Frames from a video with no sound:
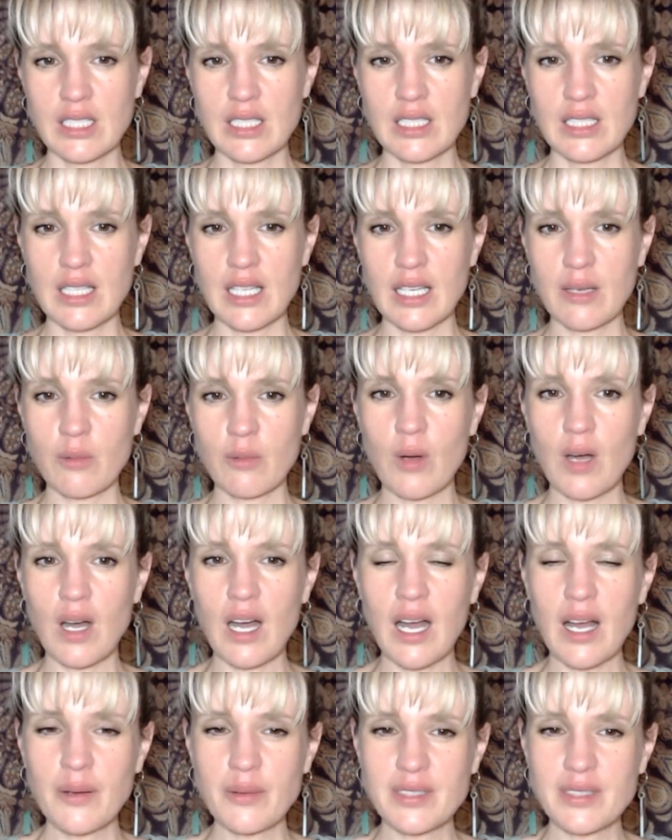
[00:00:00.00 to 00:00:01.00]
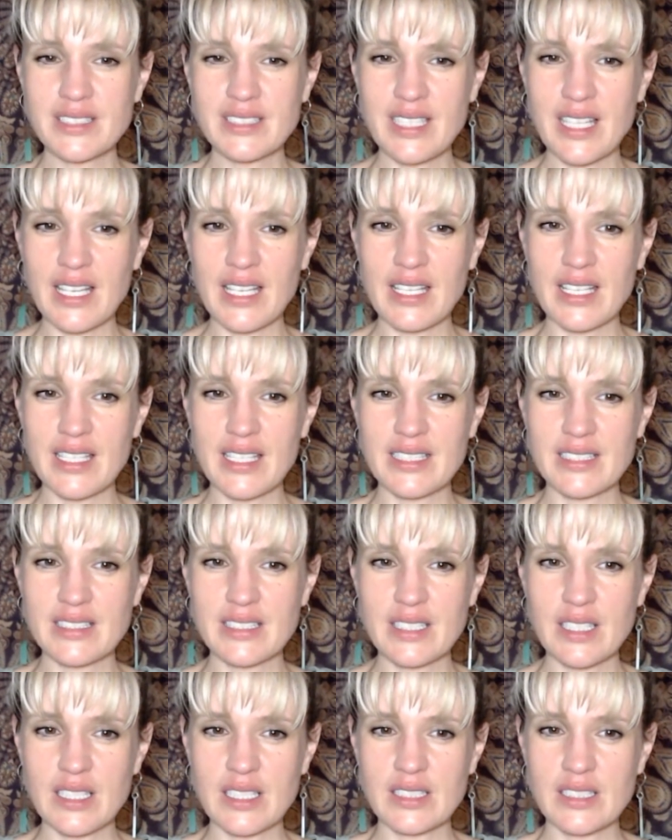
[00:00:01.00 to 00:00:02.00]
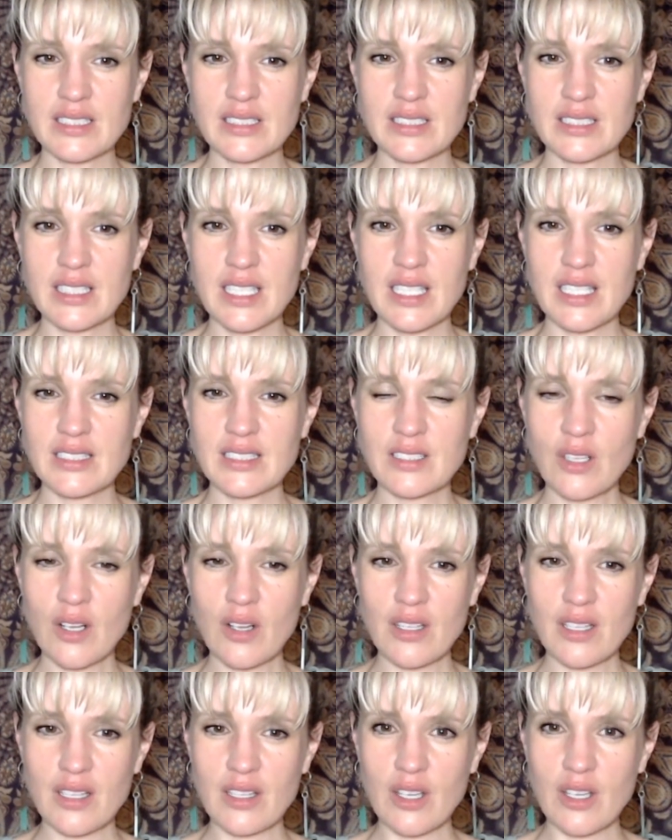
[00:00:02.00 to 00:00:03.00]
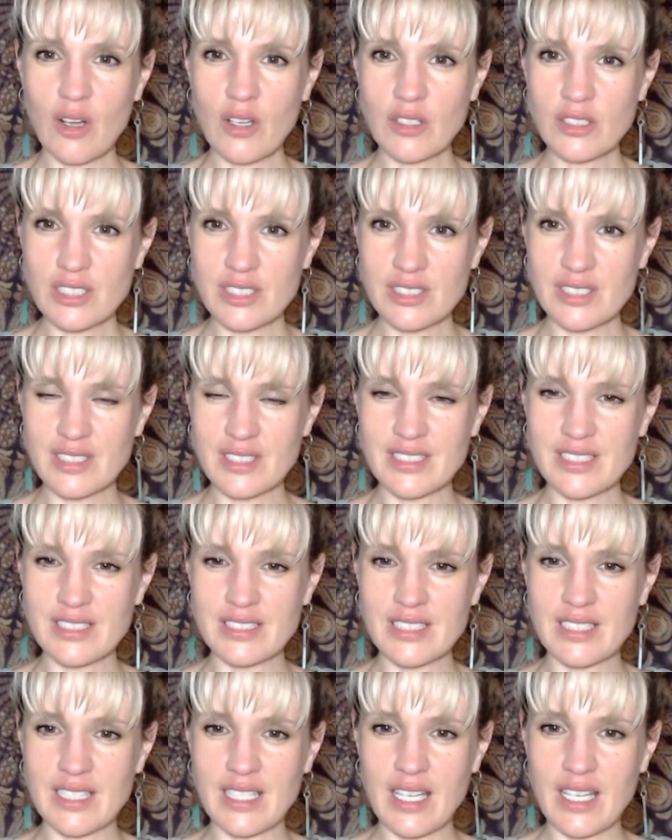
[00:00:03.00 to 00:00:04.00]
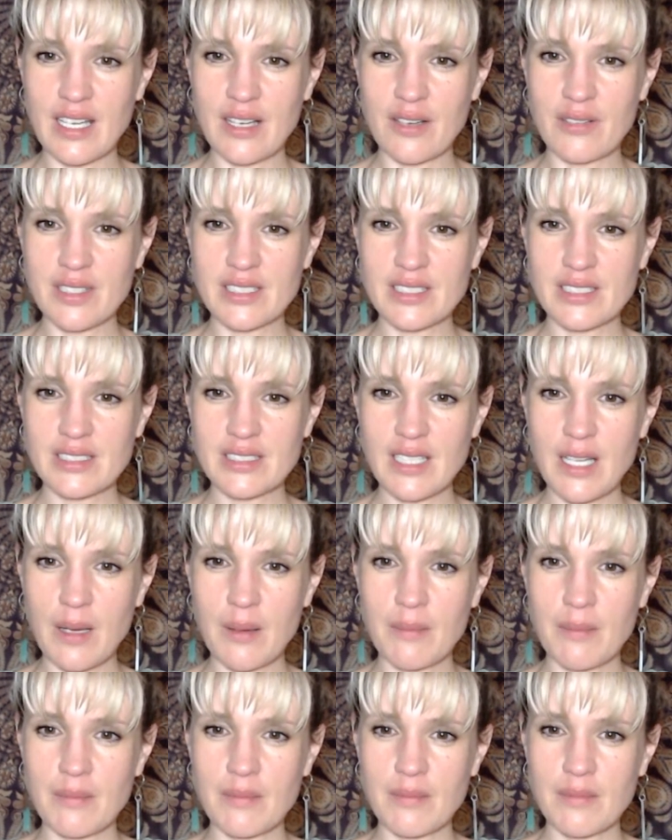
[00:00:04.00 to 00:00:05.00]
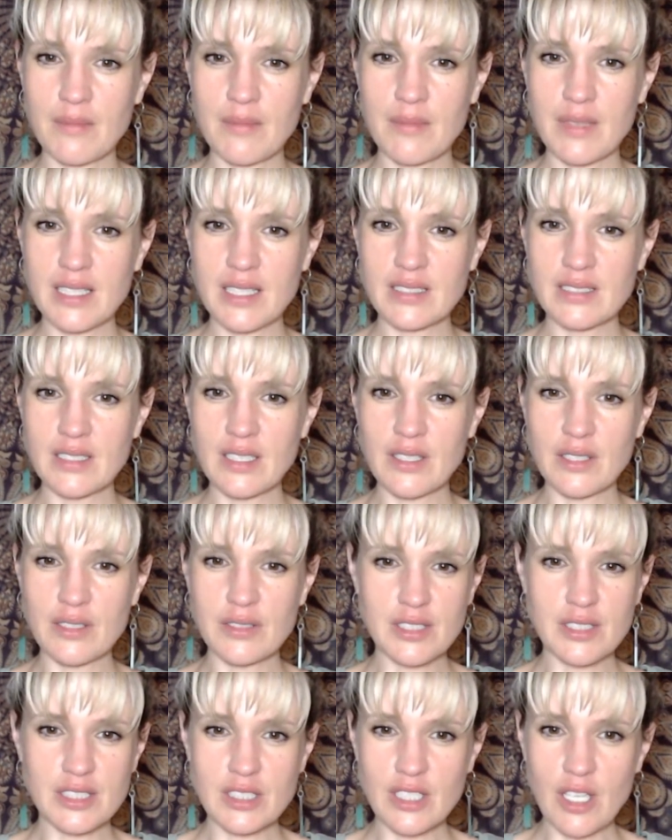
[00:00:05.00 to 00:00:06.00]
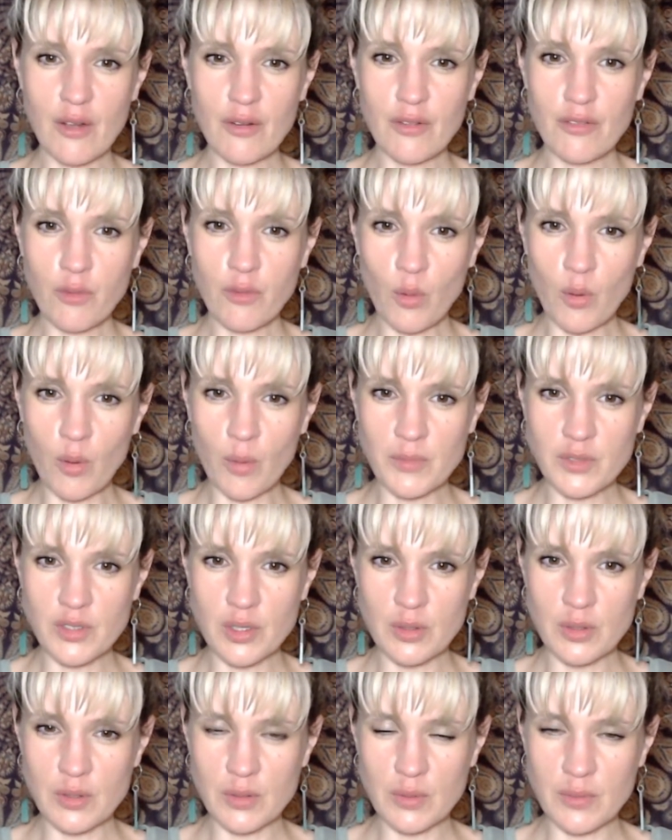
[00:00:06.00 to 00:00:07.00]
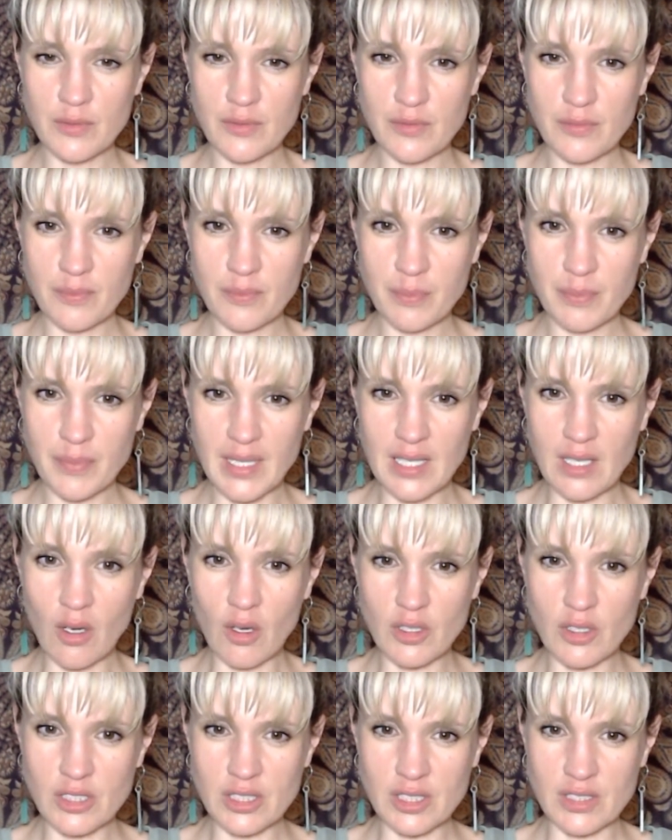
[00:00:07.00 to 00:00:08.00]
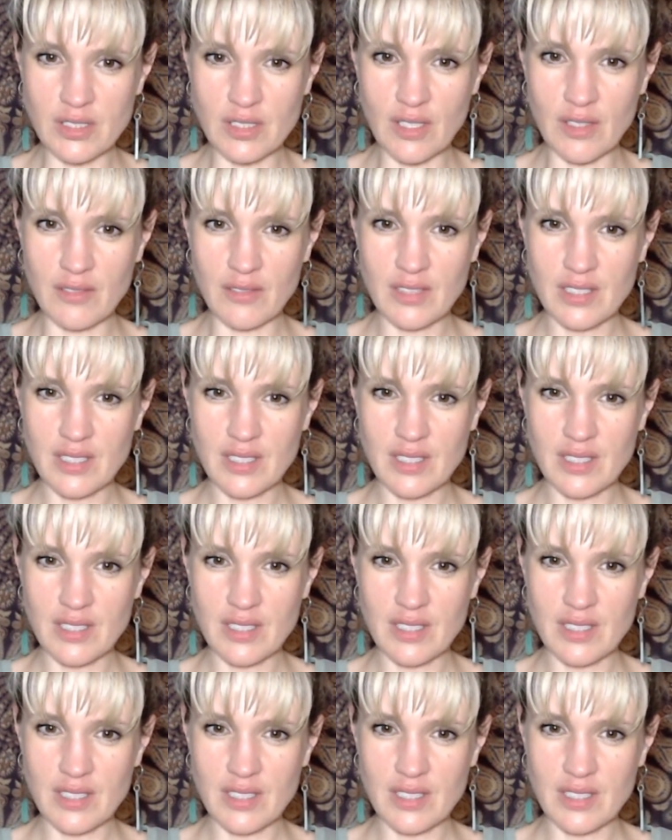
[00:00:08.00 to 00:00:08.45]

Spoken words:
Like what I would say is that it's not that the consciousness isn't there, it's that there is no form to be conscious of.